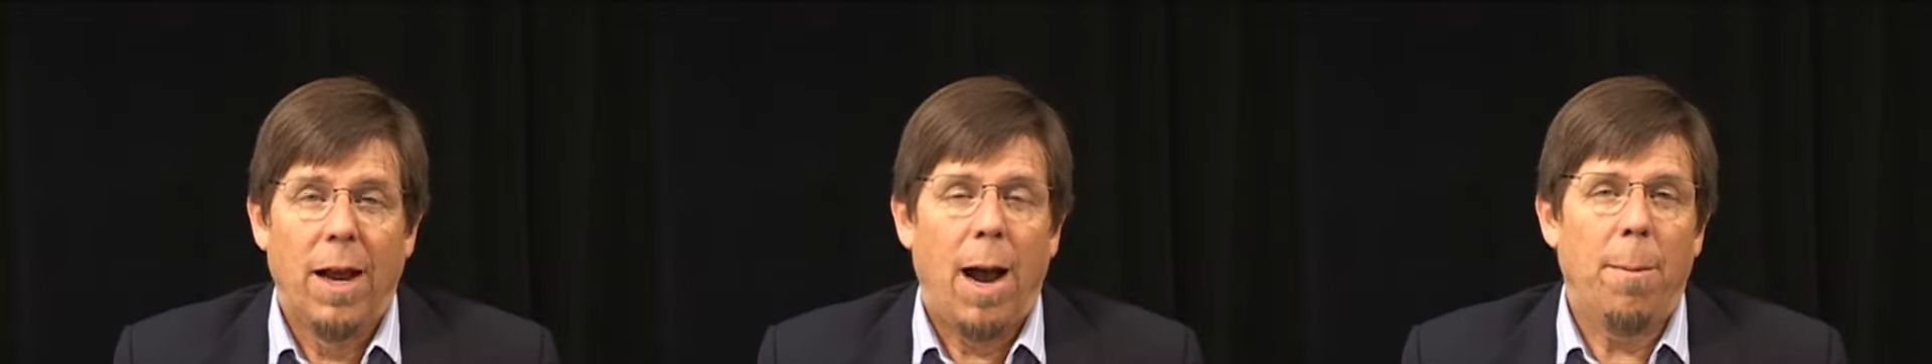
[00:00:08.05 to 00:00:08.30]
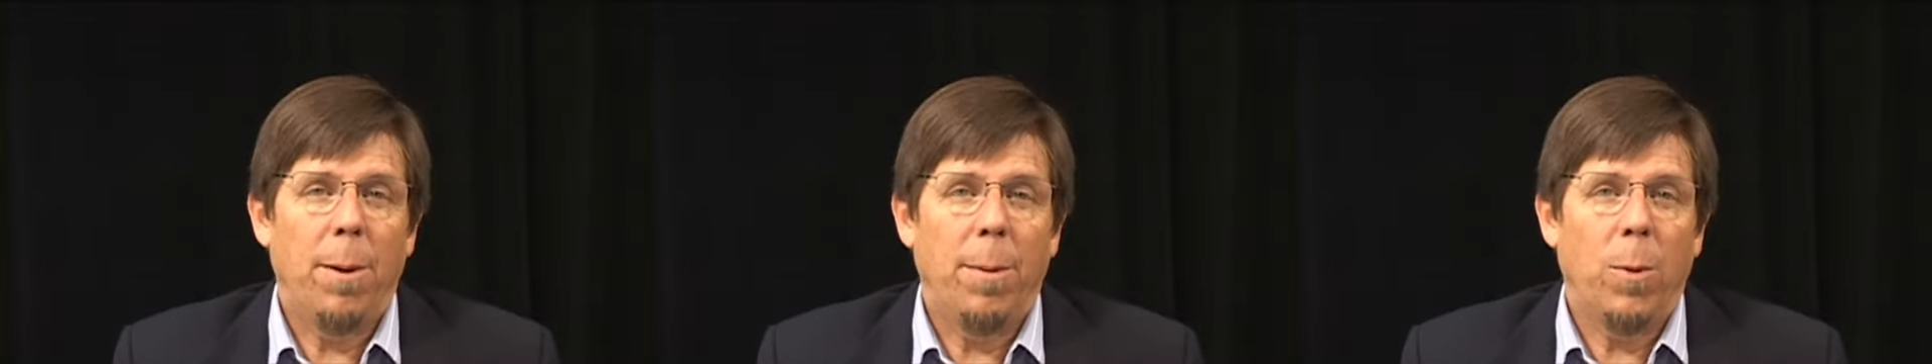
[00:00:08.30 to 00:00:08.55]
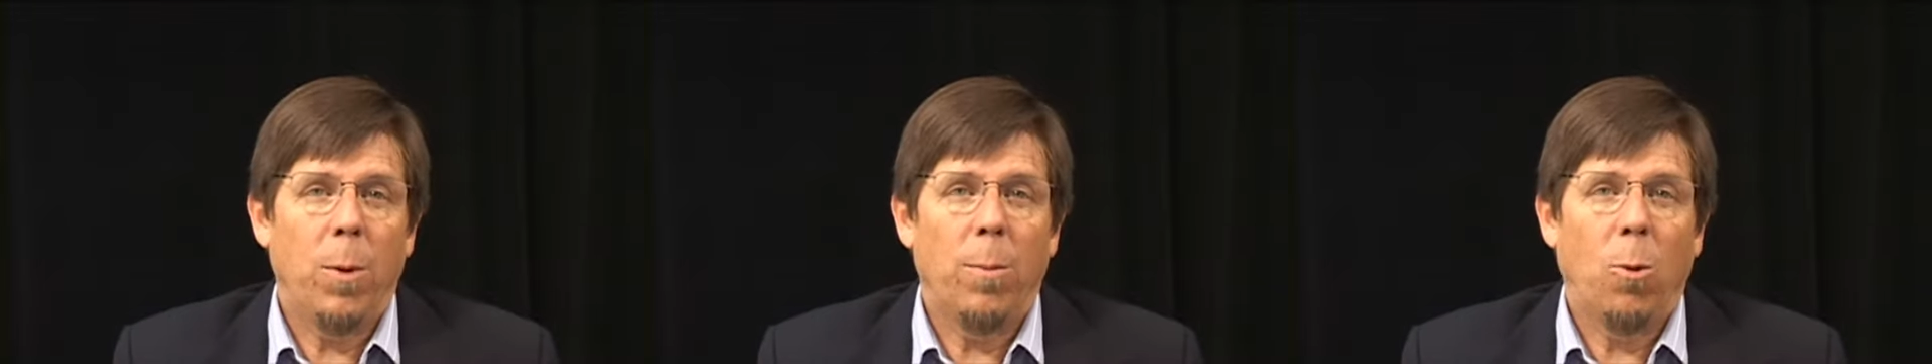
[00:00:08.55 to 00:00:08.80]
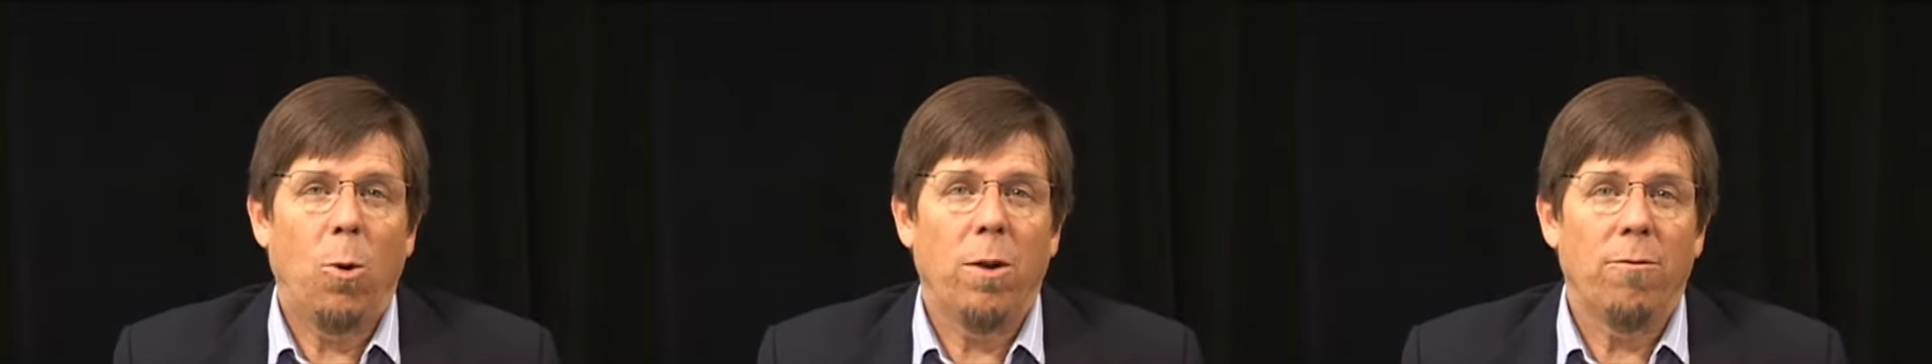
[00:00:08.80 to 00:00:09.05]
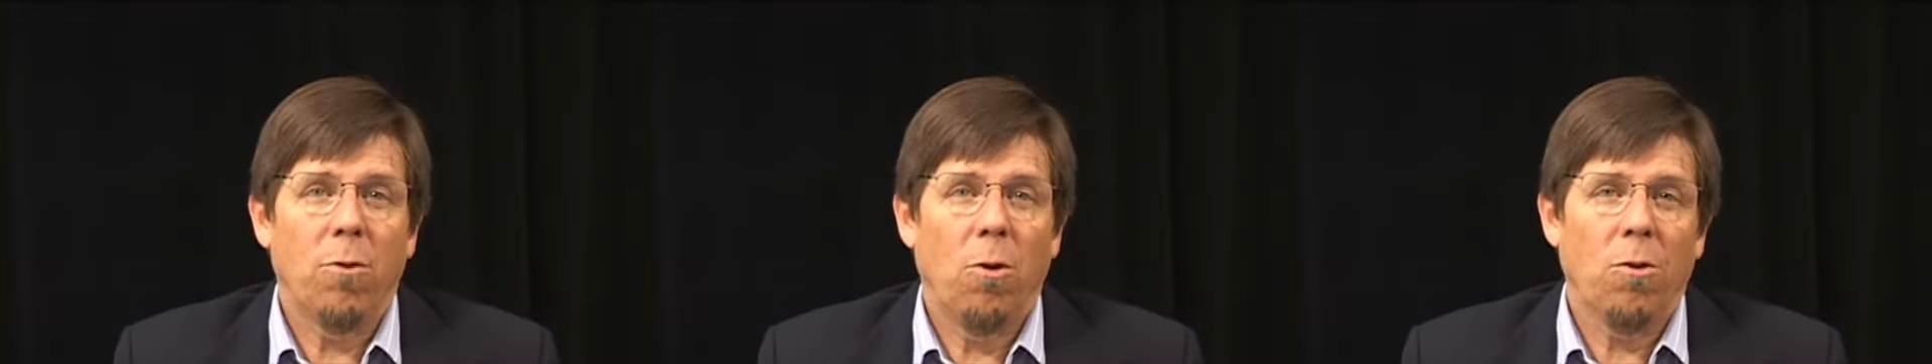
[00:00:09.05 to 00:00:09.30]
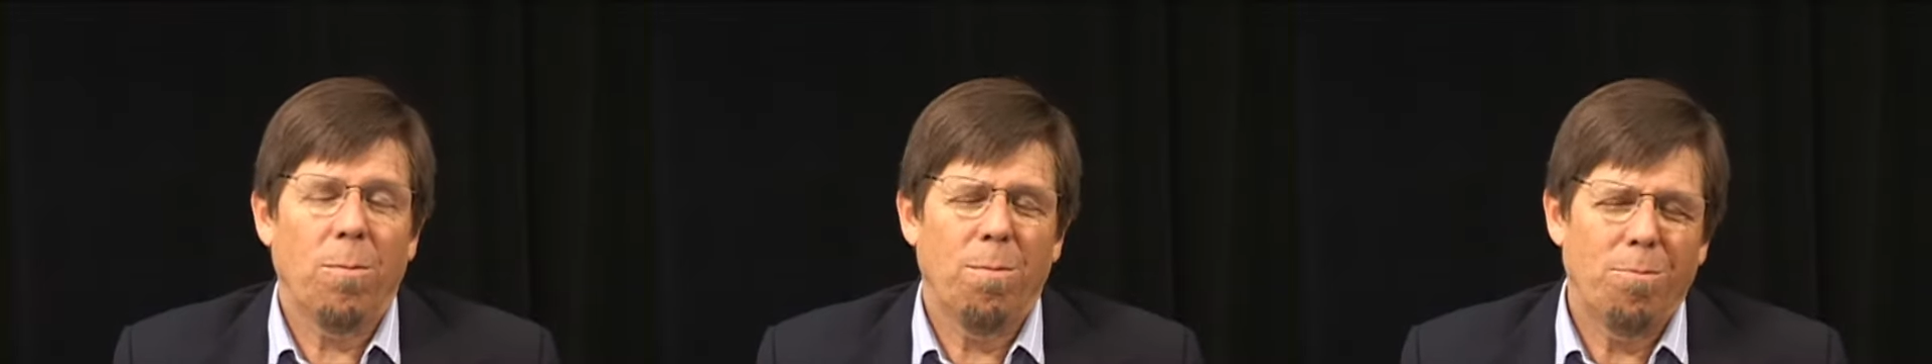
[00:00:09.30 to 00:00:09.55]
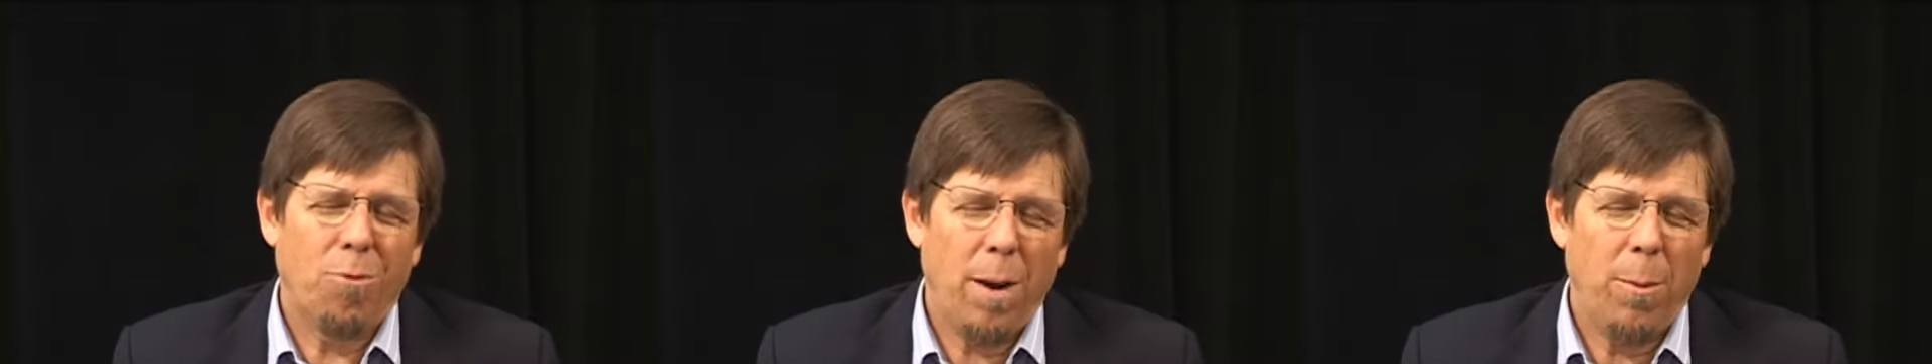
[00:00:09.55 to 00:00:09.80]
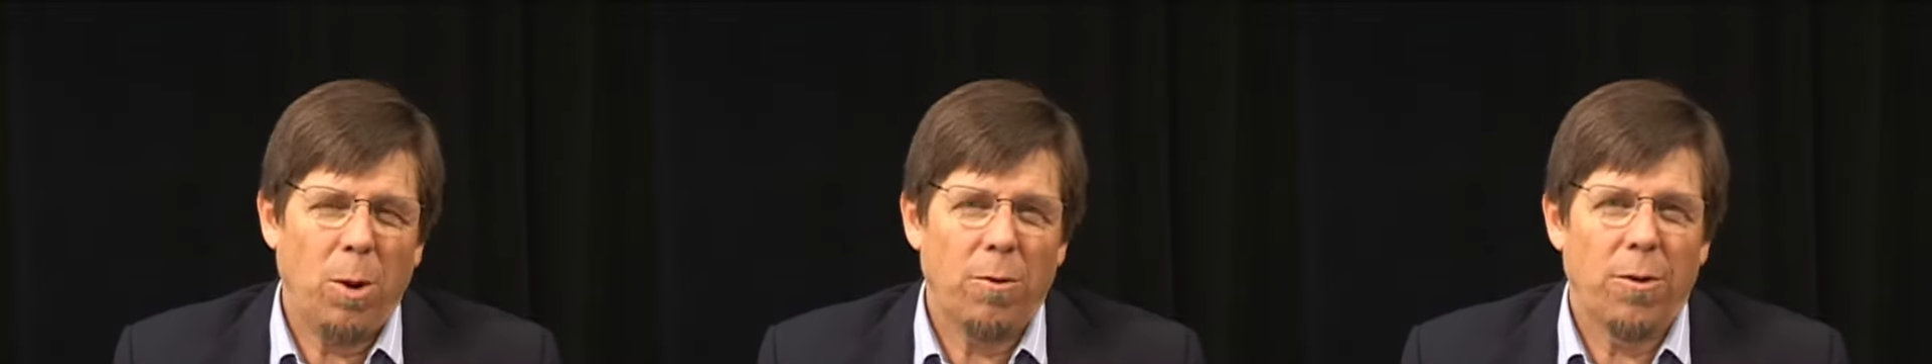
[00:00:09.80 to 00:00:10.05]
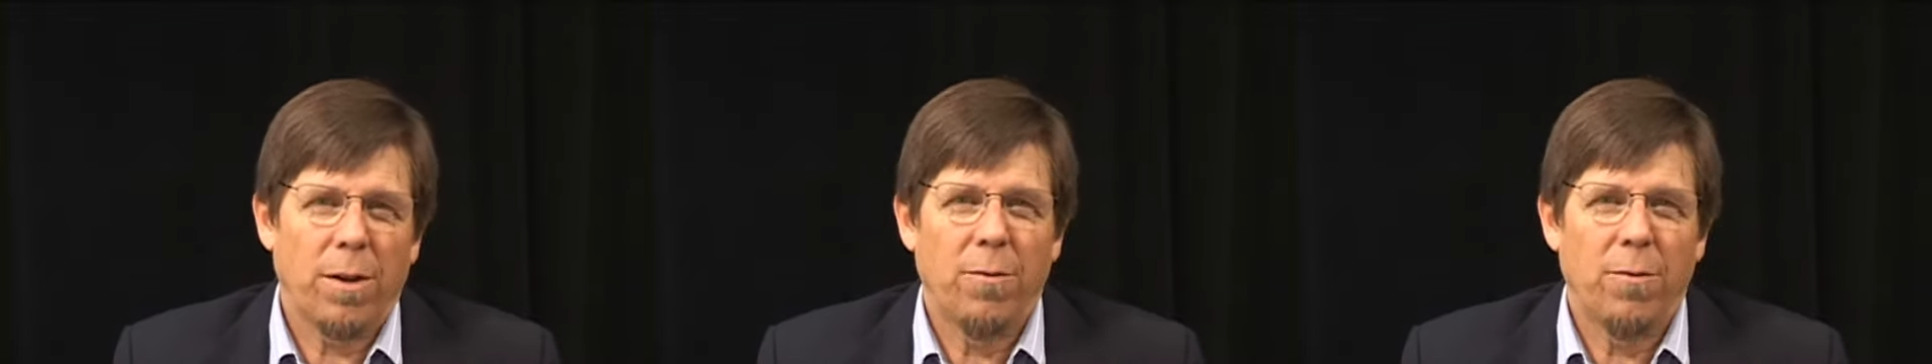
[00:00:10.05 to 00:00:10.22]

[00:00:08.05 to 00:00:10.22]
I'm going to be reporting flows primarily for the